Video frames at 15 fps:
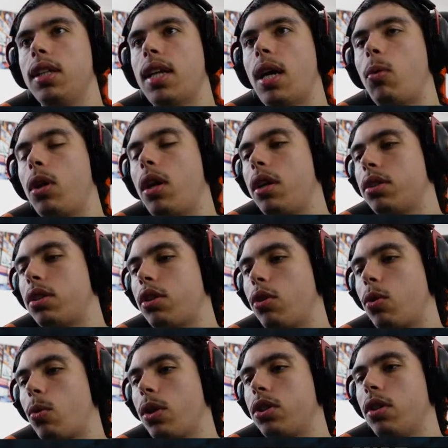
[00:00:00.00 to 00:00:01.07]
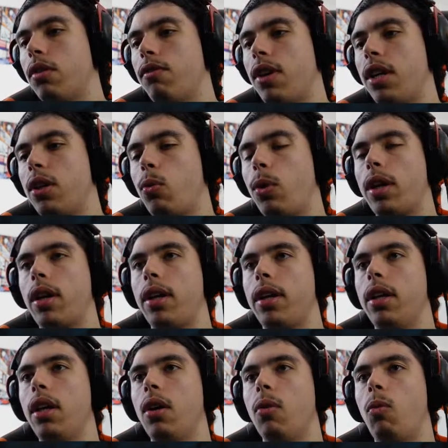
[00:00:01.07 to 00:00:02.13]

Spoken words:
that will answer your question very quickly.